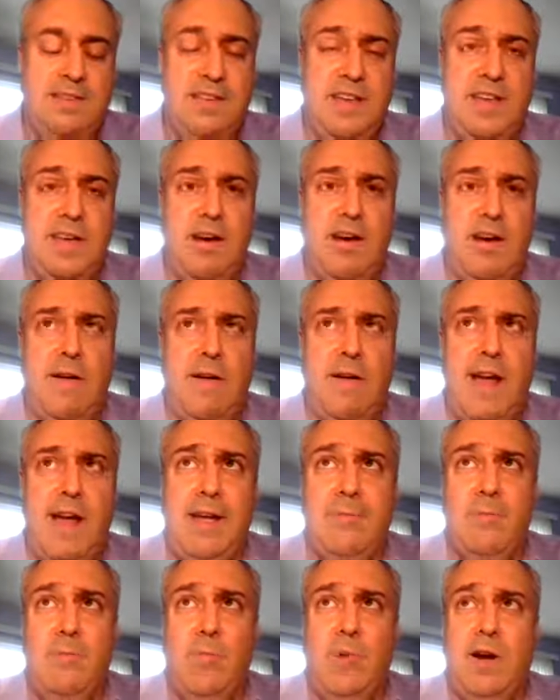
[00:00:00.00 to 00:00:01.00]
and say, all
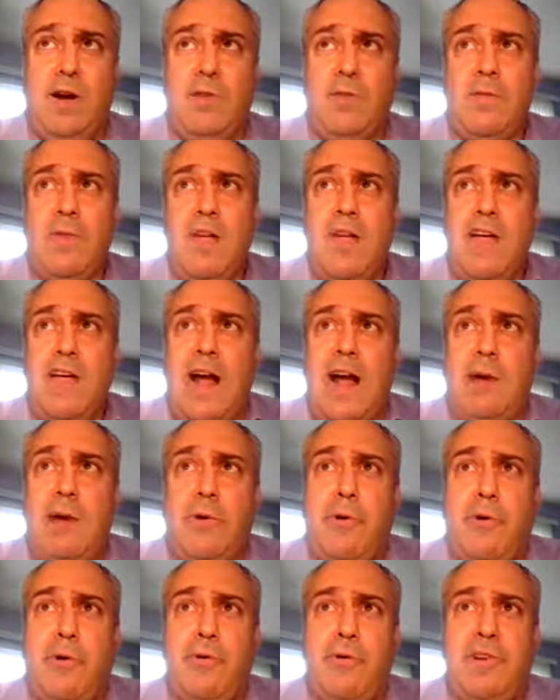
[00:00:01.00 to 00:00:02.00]
right, well,
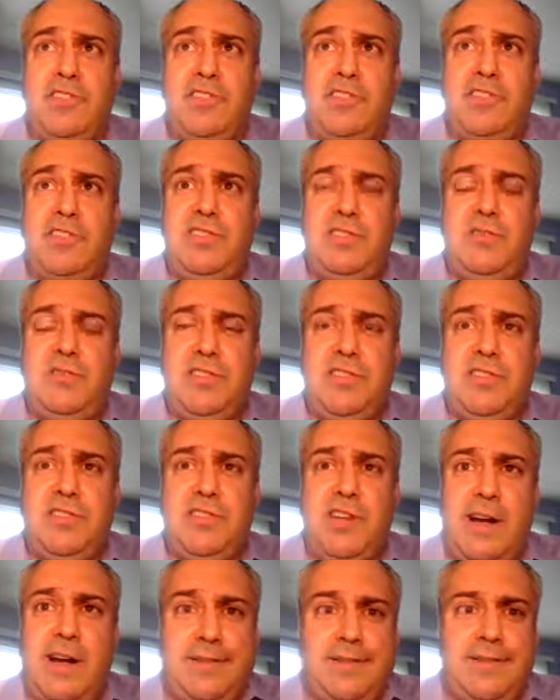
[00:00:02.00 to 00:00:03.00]
I want to reach
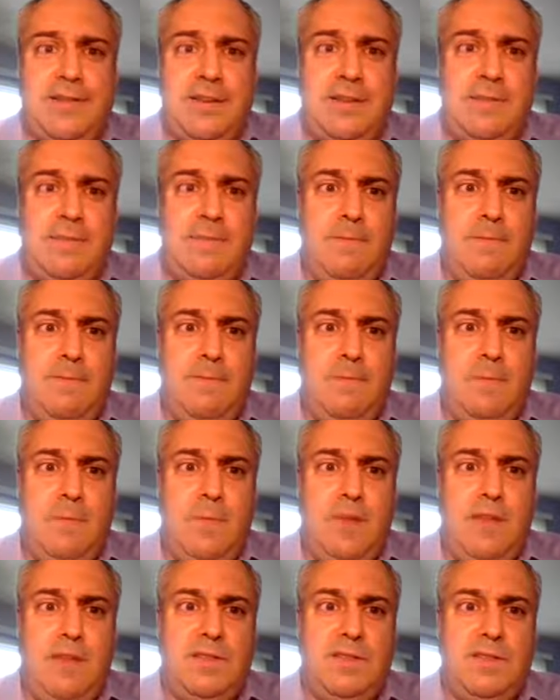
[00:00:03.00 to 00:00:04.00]
Susan Johnson.
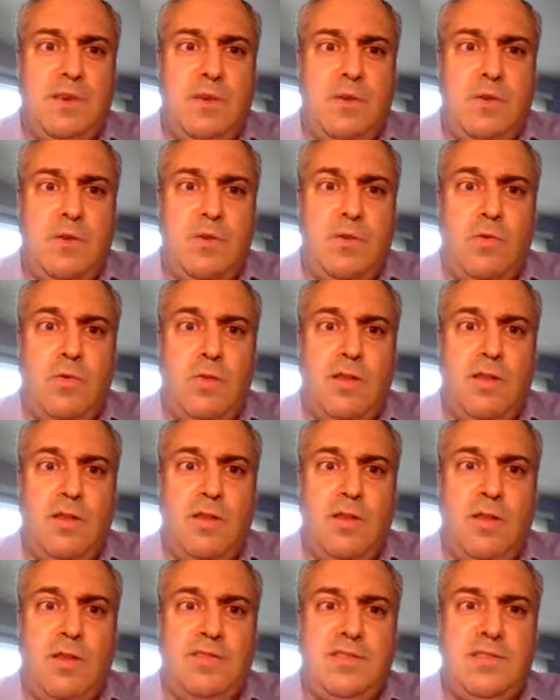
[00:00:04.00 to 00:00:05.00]
And so
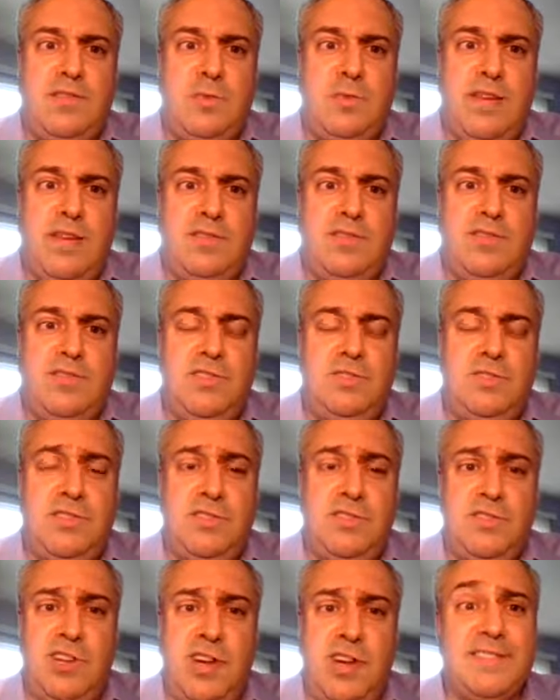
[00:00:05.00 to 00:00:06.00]
assuming
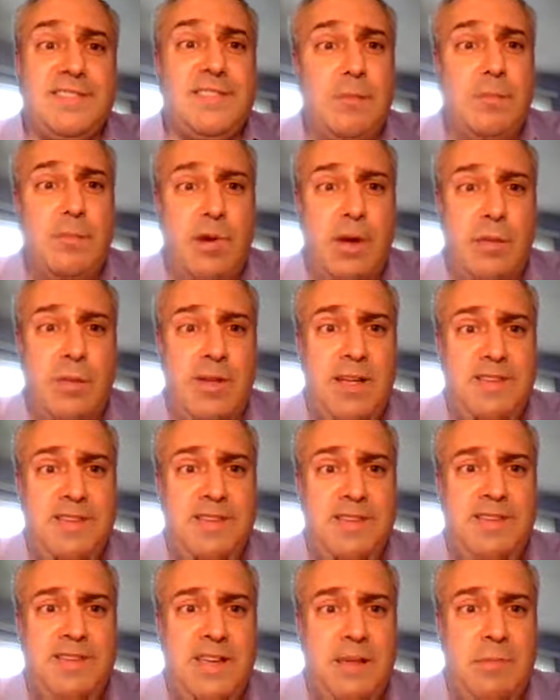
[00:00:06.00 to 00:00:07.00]
Susan Johnson probably
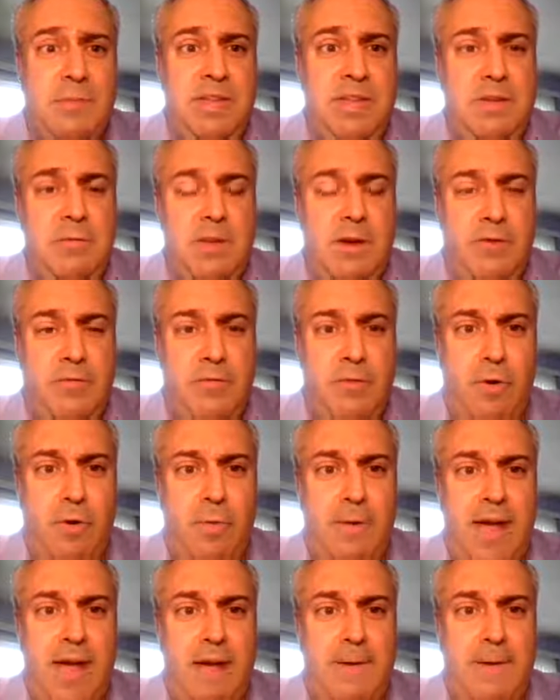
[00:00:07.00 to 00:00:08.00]
has the same email
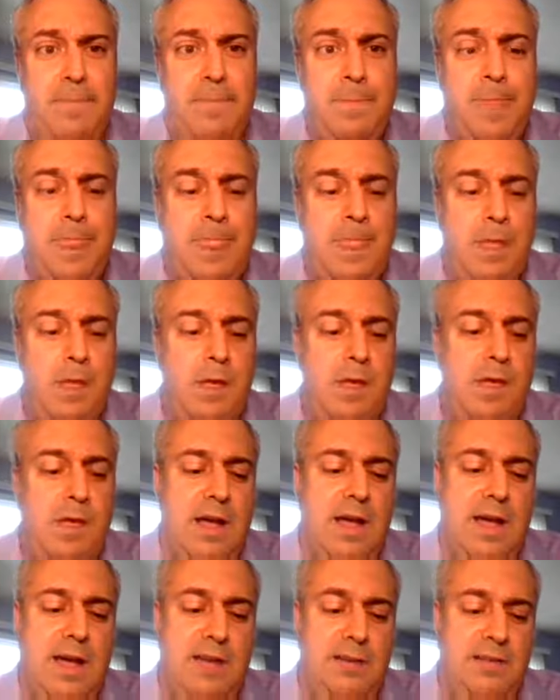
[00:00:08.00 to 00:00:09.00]
format,
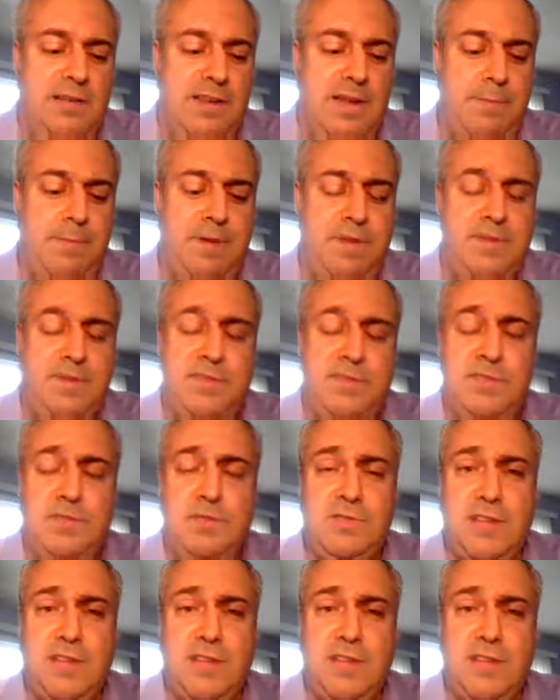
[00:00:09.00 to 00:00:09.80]
I type in